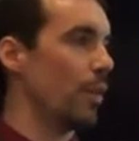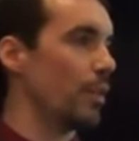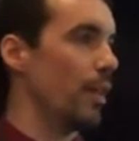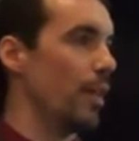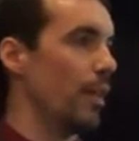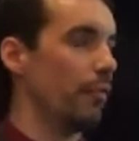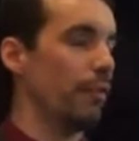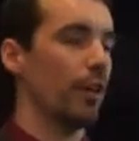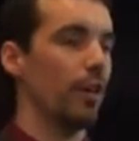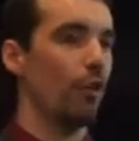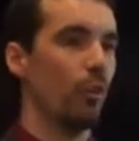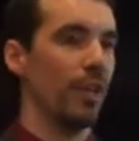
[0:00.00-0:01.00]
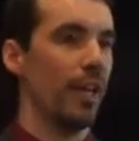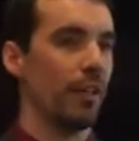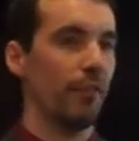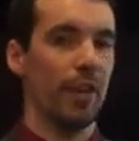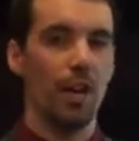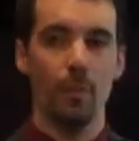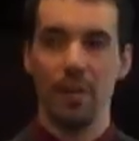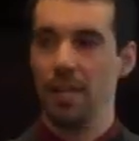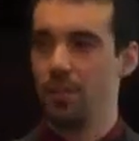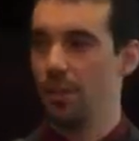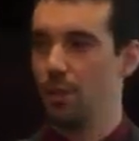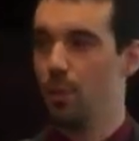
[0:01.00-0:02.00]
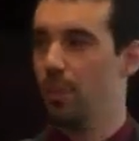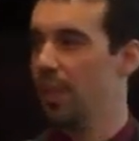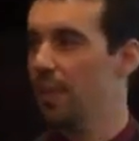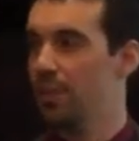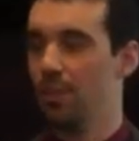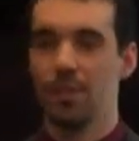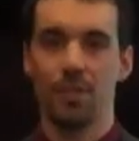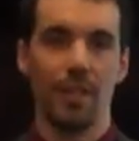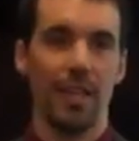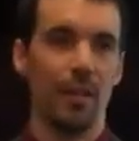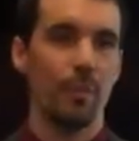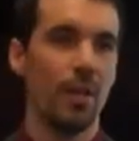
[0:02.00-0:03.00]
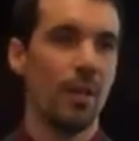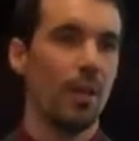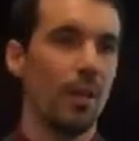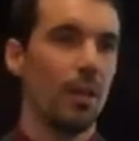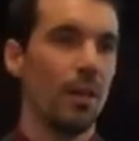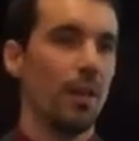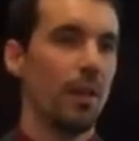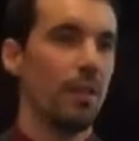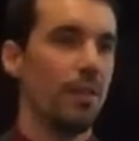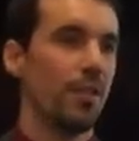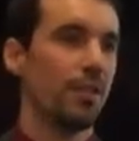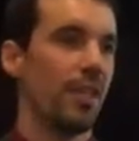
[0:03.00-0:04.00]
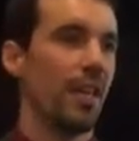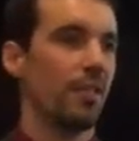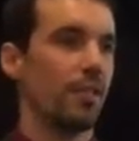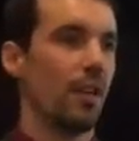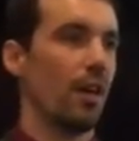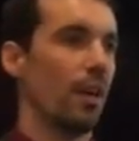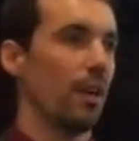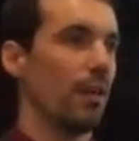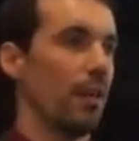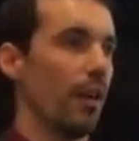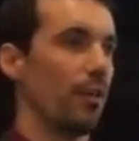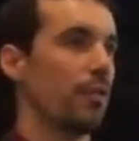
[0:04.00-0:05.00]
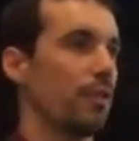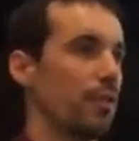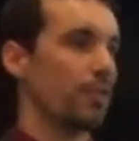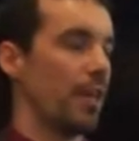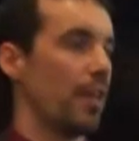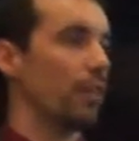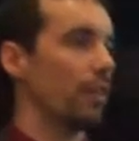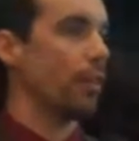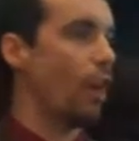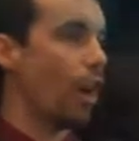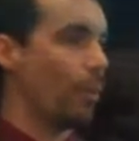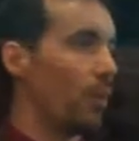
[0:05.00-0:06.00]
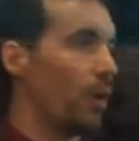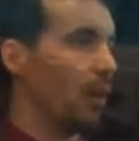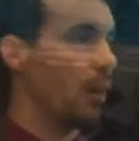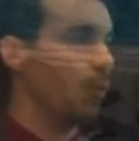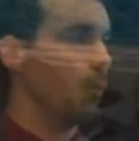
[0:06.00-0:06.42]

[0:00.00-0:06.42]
it, a very home-like environment. Seagull Place is the same. This gets our health center on par